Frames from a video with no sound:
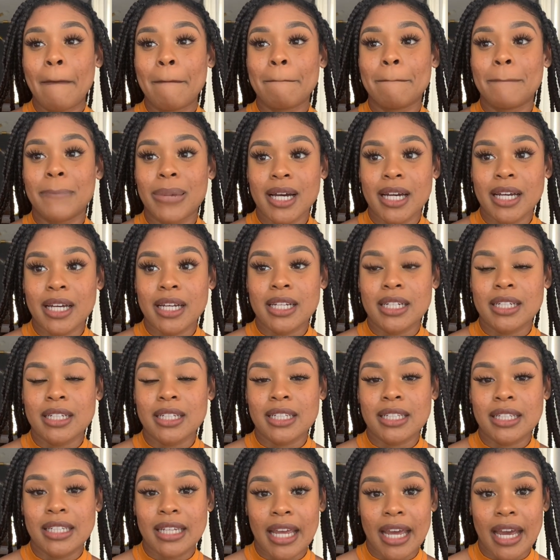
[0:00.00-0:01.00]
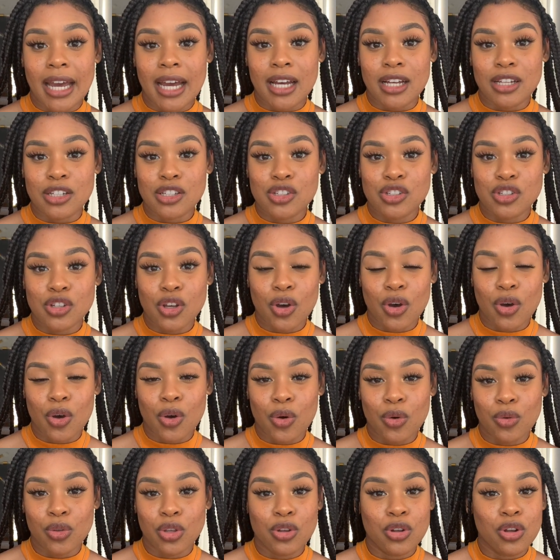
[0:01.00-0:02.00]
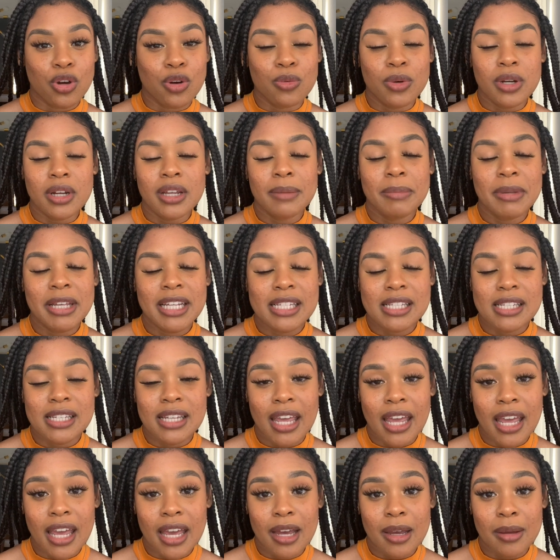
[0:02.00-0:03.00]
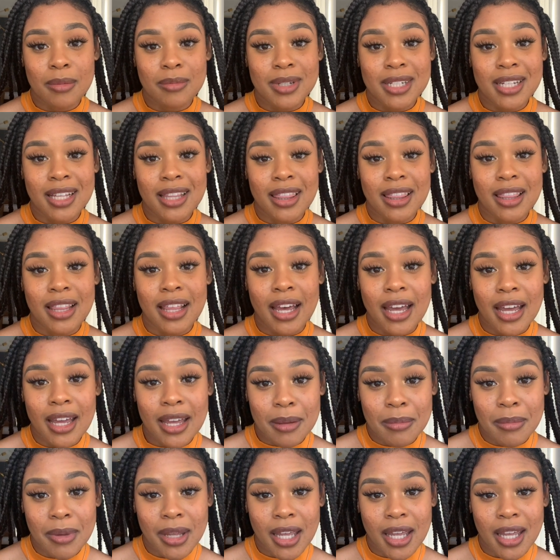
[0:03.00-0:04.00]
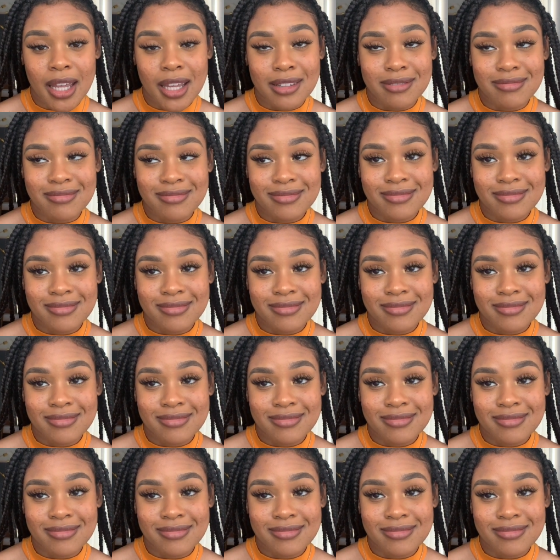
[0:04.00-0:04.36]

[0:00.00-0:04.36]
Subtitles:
But yeah, so you don't want to be scammed like me.